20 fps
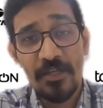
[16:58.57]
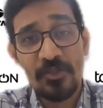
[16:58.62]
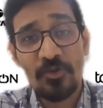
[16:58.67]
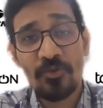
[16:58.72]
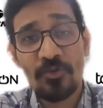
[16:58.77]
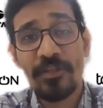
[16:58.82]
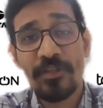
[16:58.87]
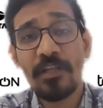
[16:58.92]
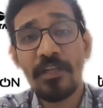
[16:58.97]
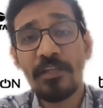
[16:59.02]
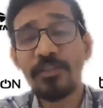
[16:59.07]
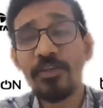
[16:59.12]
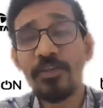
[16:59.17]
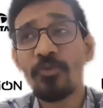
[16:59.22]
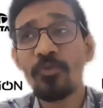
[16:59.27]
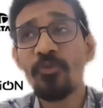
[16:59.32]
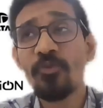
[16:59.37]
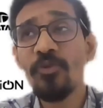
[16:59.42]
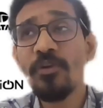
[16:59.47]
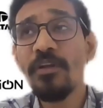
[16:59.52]
So there is
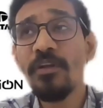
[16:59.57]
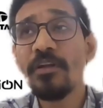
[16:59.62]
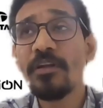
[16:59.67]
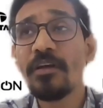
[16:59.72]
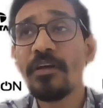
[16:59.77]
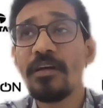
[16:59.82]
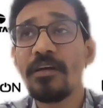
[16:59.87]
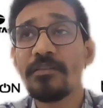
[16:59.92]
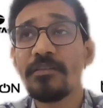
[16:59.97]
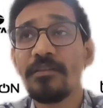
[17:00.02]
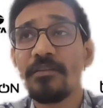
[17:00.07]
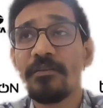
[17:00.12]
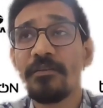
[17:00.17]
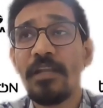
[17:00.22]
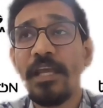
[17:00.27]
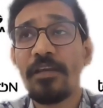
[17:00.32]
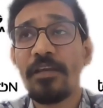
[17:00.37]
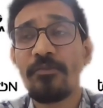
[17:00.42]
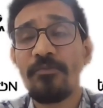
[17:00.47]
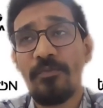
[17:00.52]
a rule,
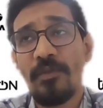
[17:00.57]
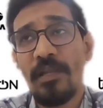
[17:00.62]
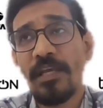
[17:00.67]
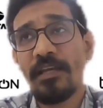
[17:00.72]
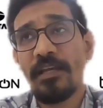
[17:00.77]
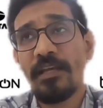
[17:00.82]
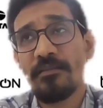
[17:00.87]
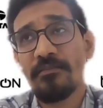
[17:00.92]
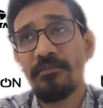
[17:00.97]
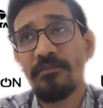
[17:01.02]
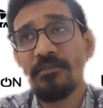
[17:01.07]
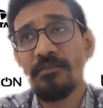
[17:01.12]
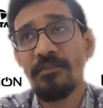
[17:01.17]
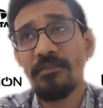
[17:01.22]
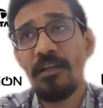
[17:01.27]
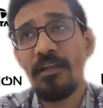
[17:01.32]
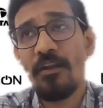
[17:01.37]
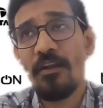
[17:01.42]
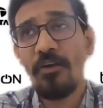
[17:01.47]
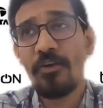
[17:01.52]

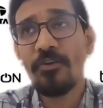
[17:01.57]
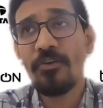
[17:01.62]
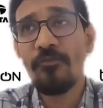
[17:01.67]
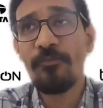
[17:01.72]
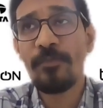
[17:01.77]
there are a lot